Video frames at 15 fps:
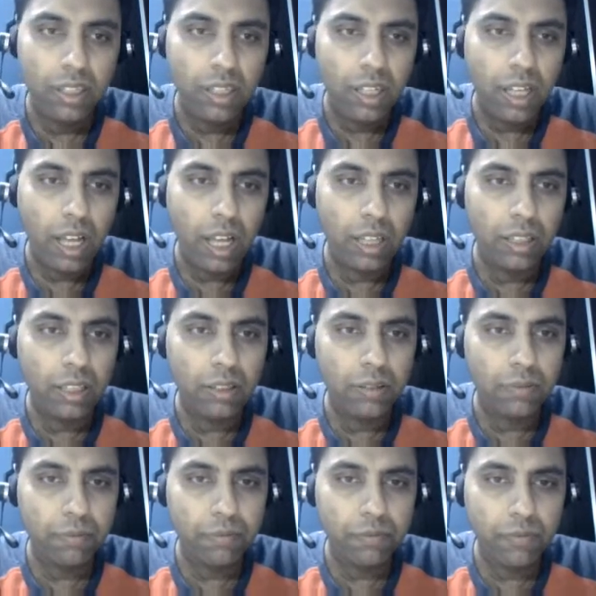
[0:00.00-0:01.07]
And then
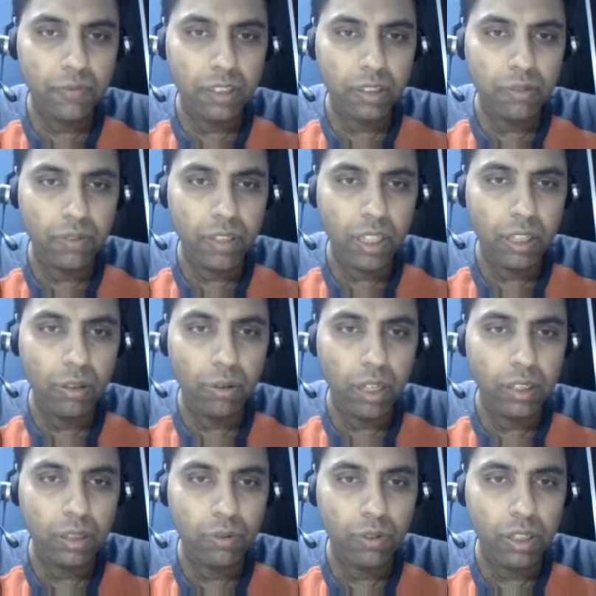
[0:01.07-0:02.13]
when I look at
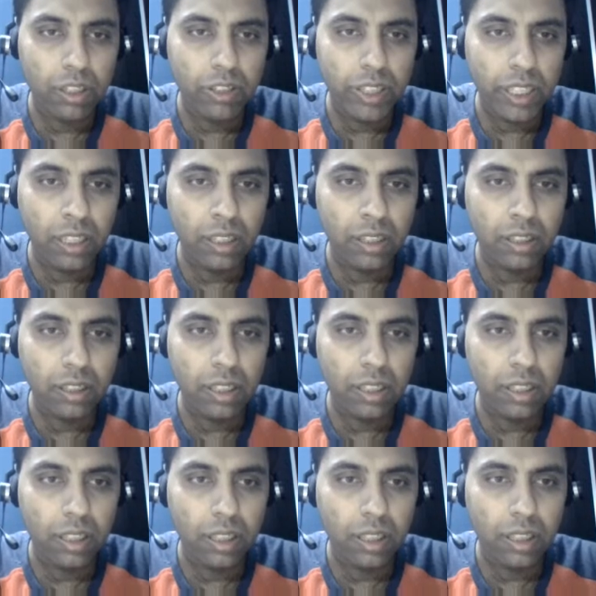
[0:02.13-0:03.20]
the word training in
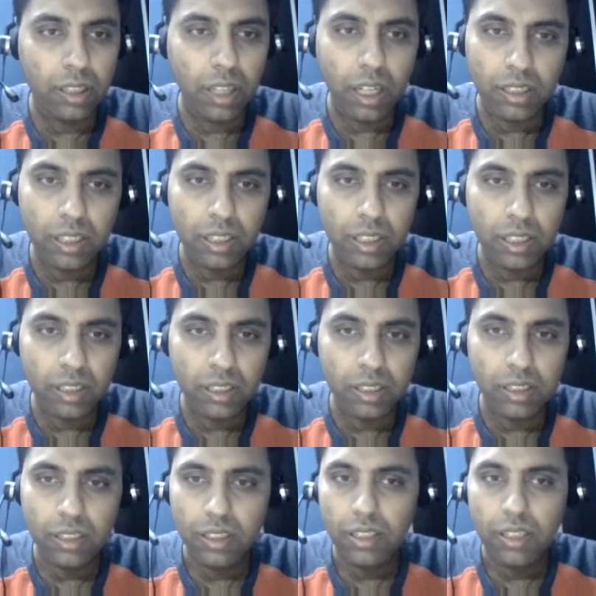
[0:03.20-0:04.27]
the third sentence,
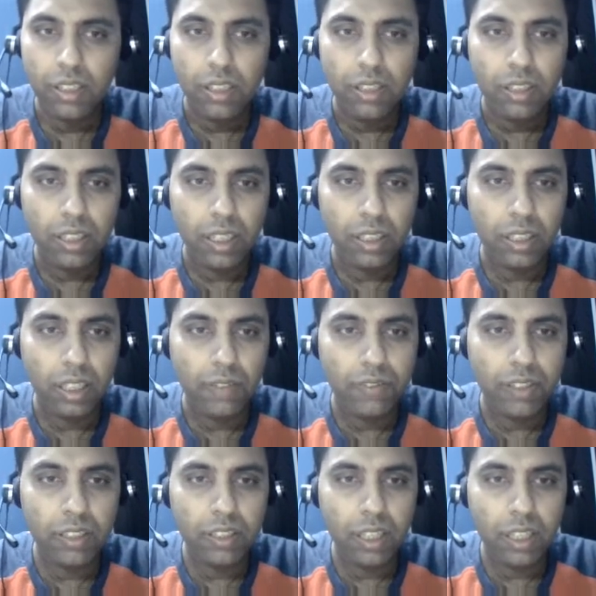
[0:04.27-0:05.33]
in the left
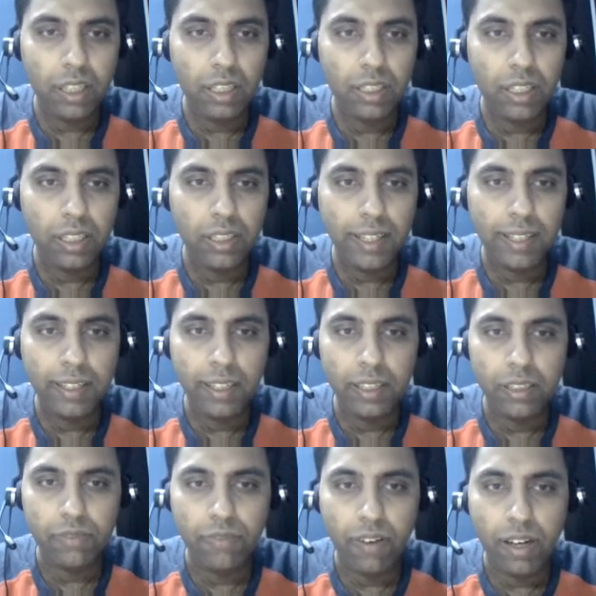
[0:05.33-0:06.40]
hand side I get delegates
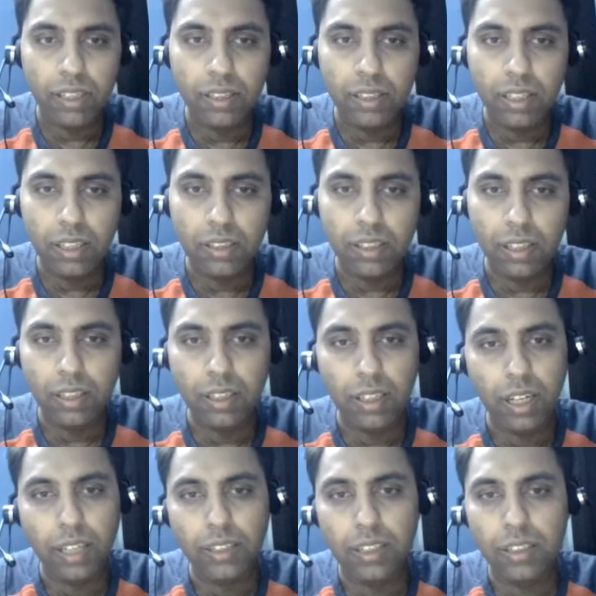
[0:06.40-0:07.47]
find this, and in the
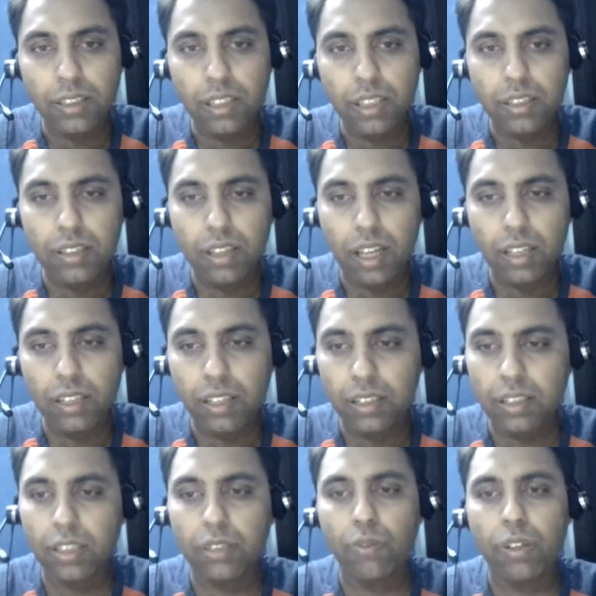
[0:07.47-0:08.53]
right hand side I get
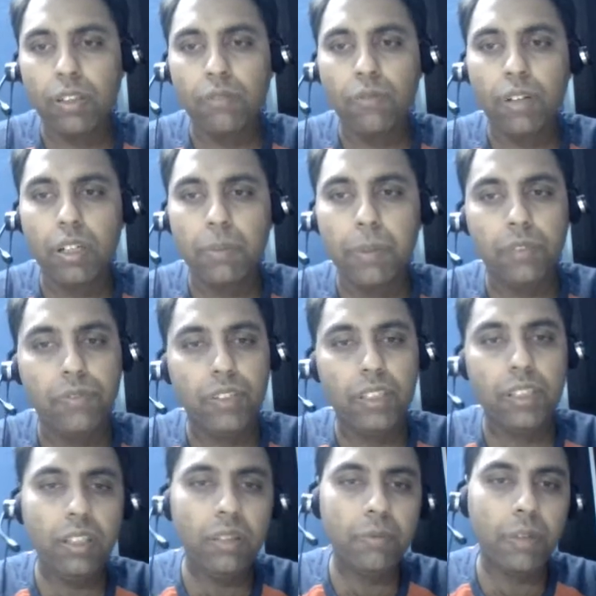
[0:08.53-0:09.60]
just one word
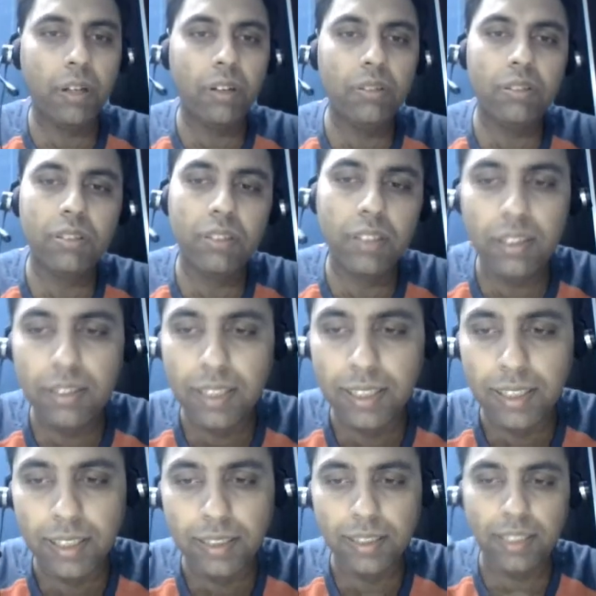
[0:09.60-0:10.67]
beneficial because the
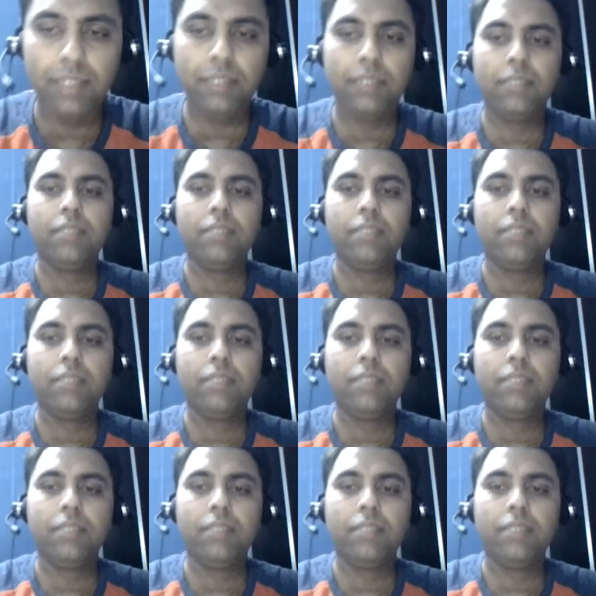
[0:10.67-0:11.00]
sentence ends.